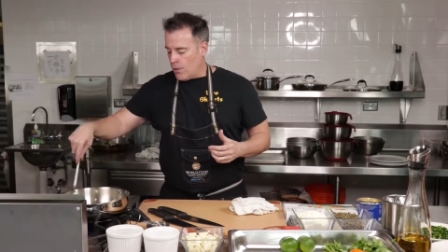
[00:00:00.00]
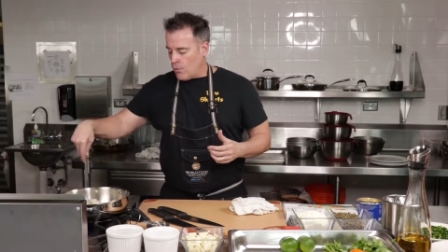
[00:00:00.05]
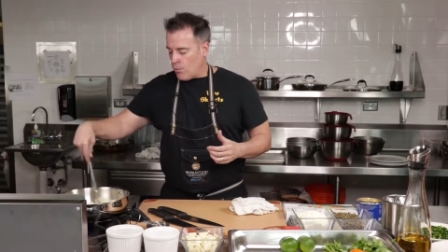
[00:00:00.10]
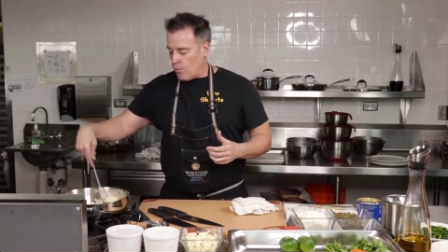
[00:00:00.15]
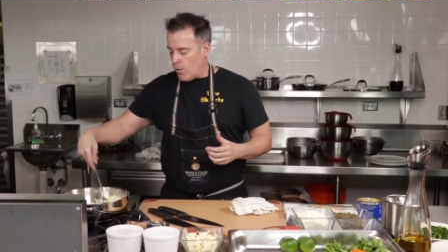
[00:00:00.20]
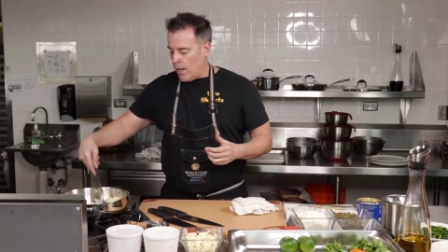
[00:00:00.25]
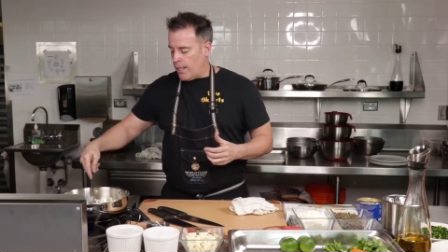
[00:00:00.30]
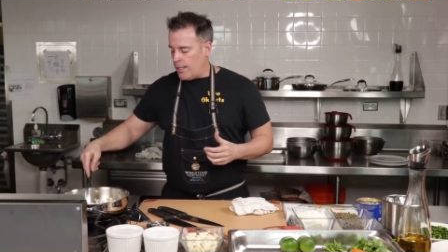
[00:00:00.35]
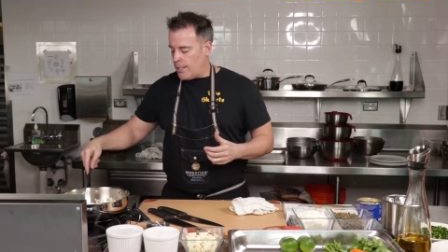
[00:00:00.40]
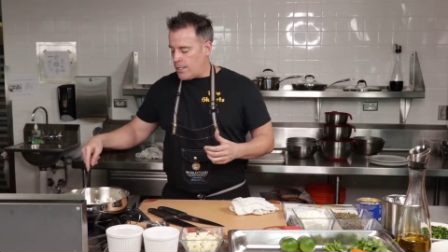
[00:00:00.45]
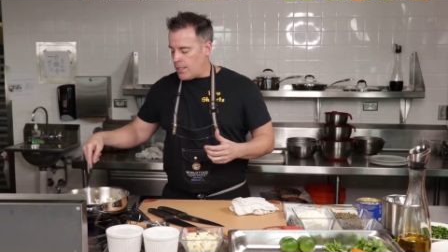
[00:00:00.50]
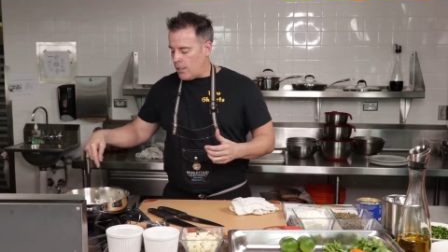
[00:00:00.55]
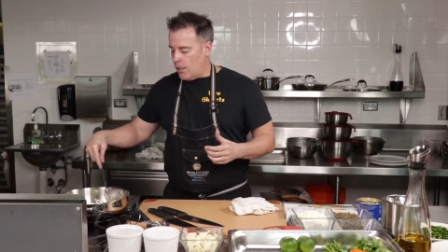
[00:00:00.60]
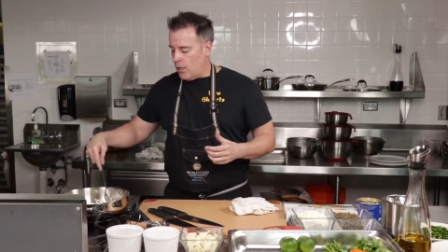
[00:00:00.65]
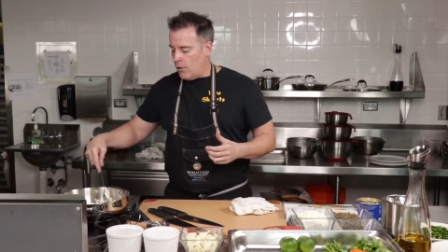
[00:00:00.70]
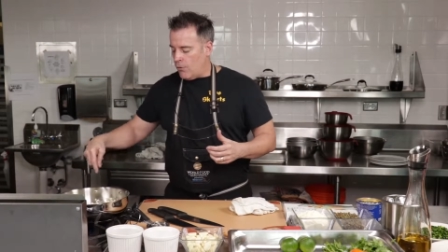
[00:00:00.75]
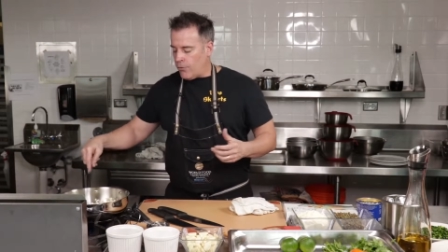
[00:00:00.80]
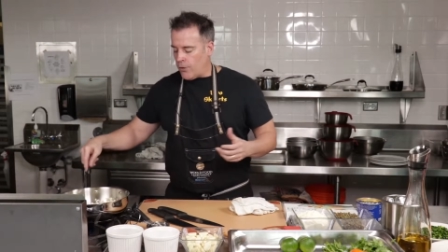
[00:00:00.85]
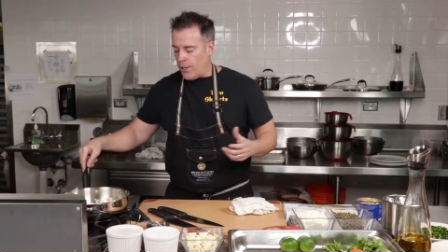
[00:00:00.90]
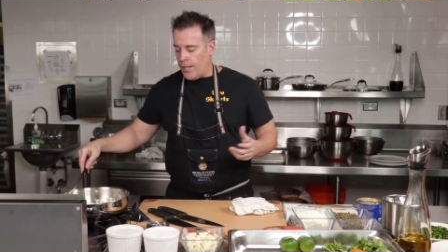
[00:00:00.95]
ready to
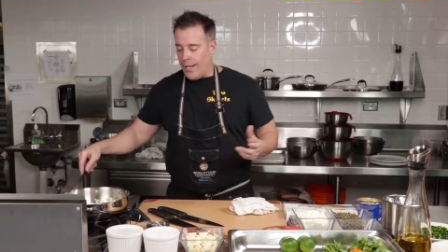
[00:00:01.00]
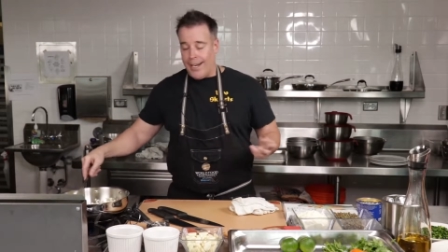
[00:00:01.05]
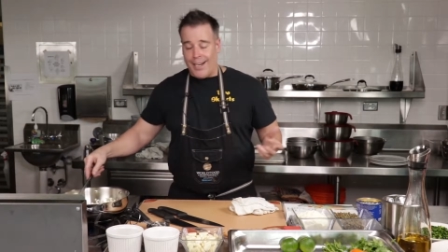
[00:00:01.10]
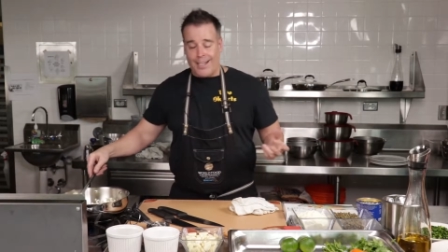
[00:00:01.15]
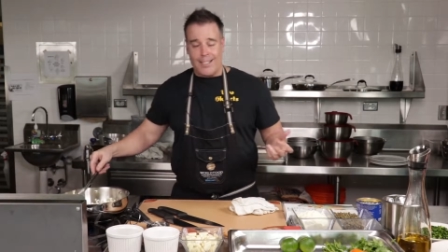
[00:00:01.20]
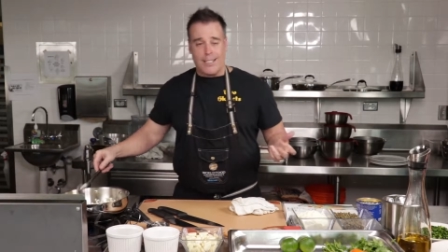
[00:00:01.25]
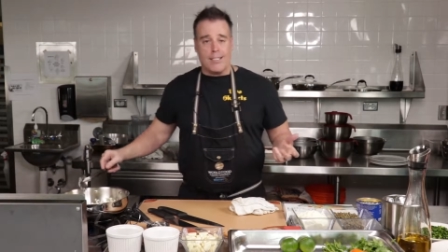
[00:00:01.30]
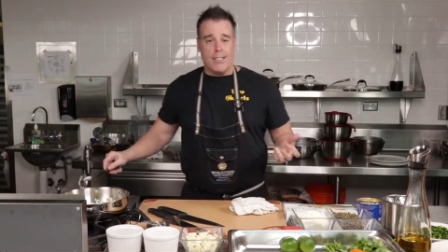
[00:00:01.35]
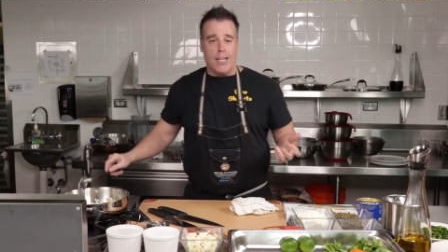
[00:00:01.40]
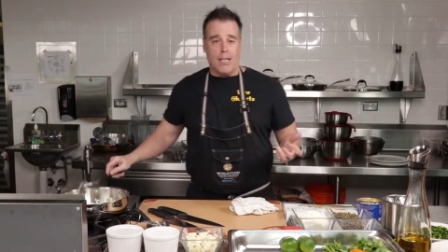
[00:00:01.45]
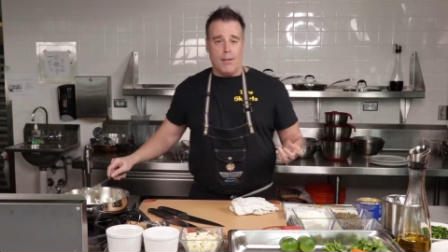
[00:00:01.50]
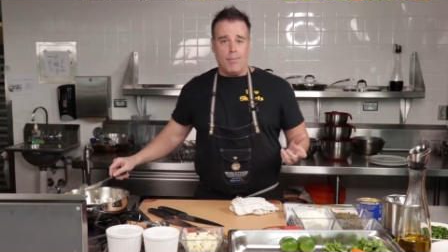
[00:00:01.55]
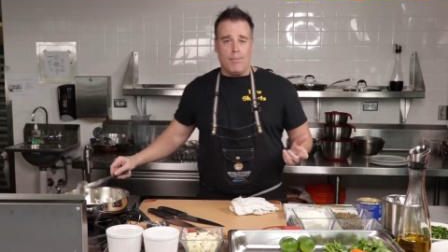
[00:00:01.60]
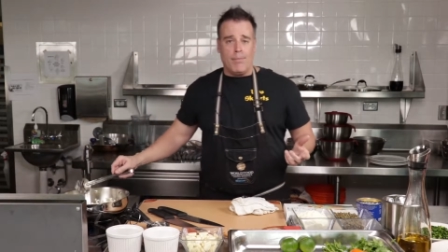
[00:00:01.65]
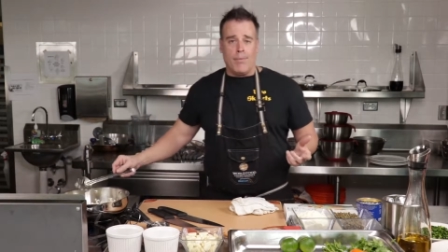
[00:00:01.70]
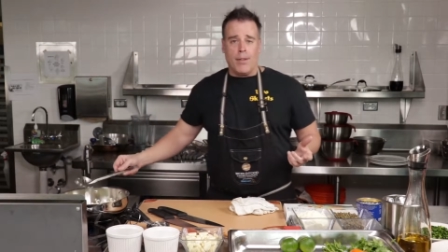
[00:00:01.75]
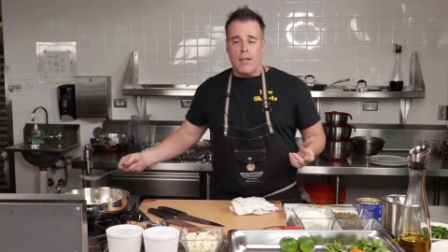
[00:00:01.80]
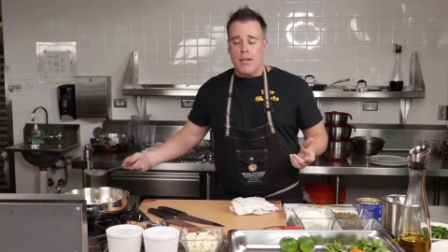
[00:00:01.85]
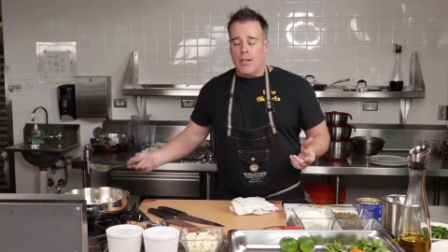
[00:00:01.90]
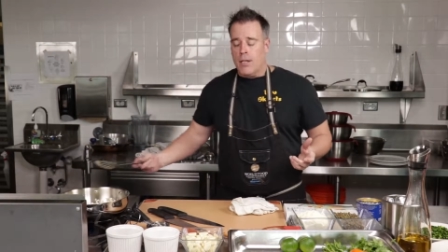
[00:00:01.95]
go for the next step.
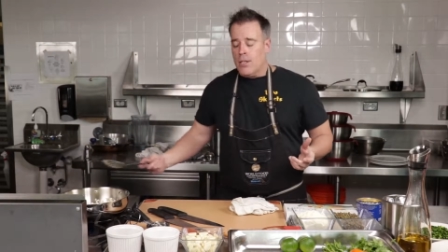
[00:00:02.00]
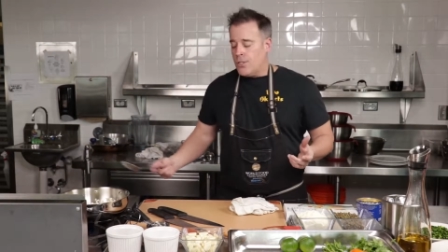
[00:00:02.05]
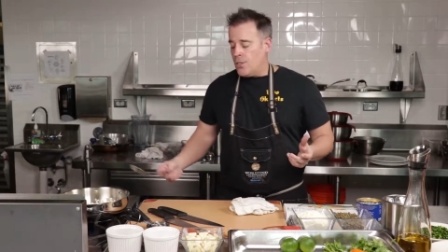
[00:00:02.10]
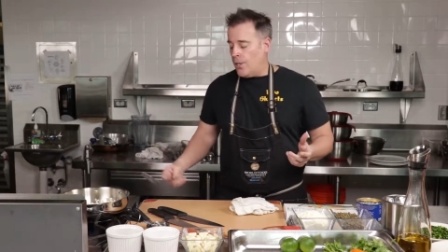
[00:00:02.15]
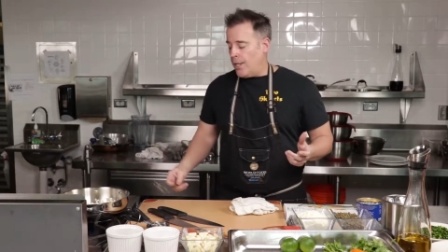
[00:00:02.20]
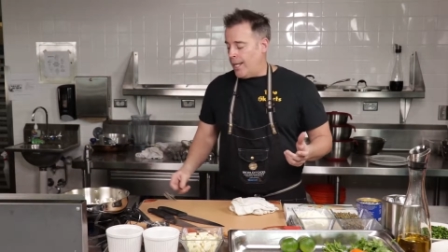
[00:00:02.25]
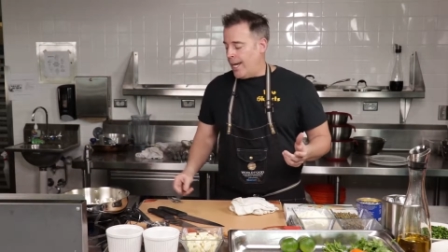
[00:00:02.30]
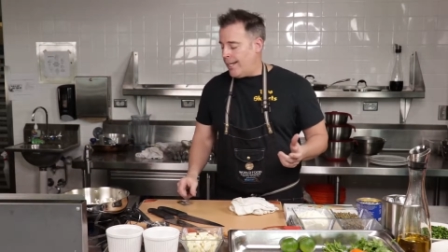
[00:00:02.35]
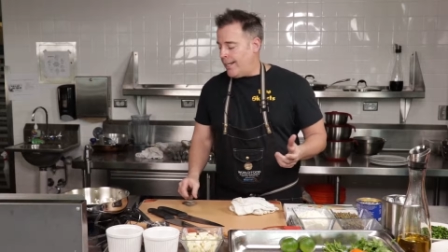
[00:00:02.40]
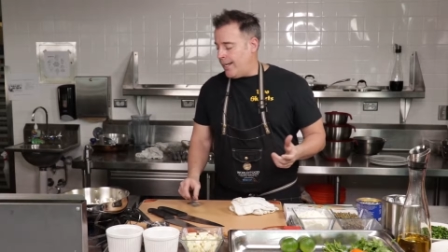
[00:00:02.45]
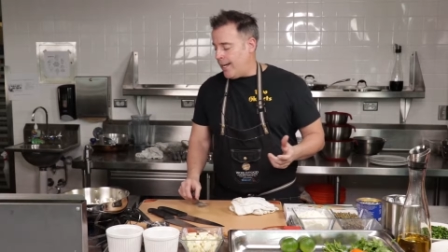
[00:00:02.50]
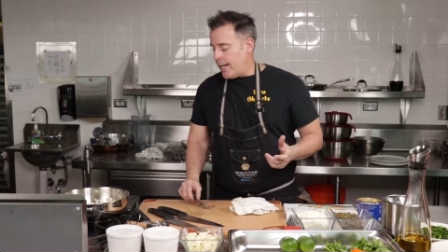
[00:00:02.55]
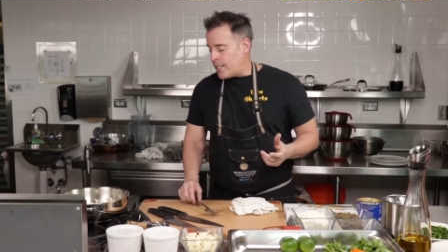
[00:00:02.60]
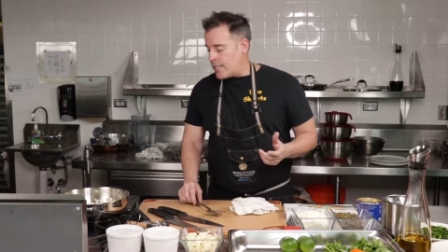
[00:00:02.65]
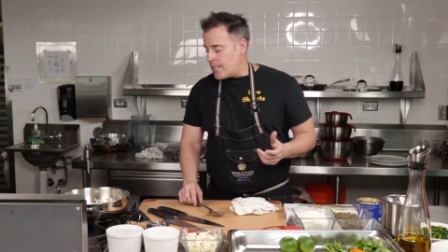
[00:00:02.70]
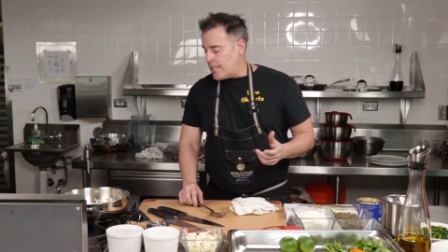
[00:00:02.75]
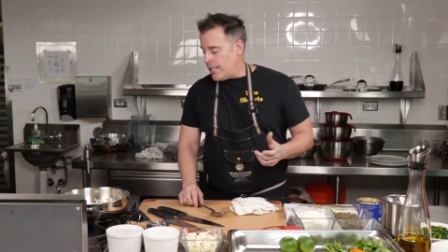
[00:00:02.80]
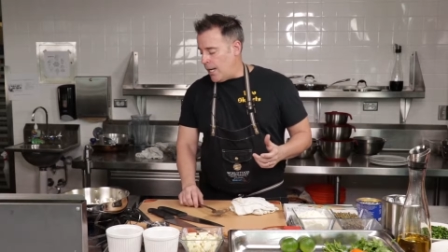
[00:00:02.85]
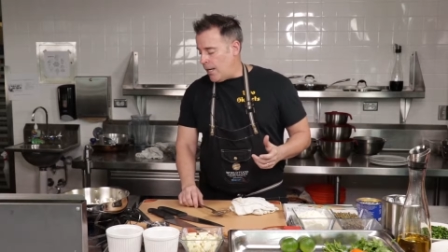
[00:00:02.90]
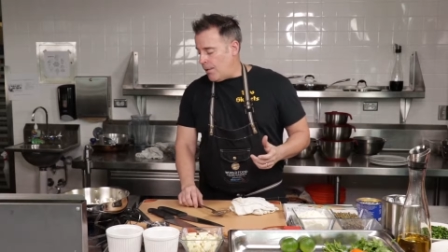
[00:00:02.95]
So that next
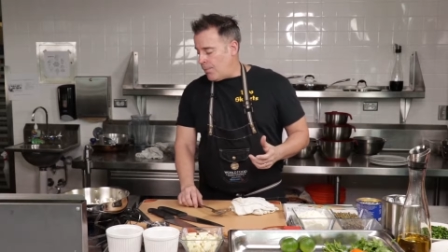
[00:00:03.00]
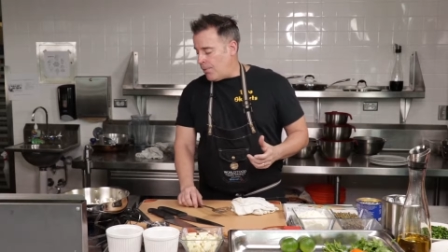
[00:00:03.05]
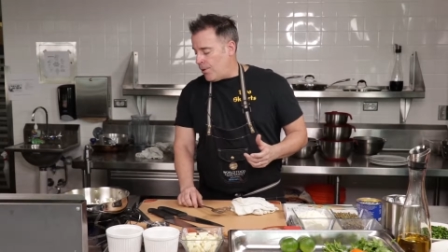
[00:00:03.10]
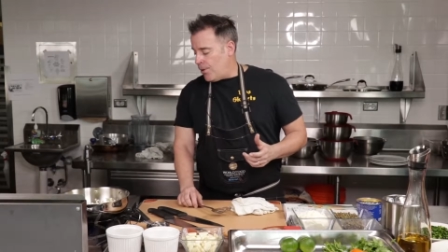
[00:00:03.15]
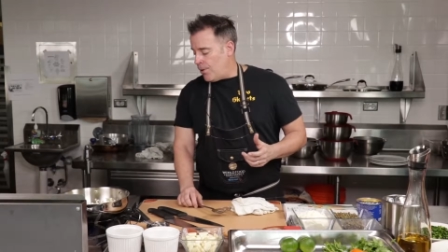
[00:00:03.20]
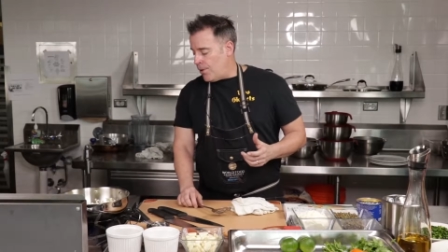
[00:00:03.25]
step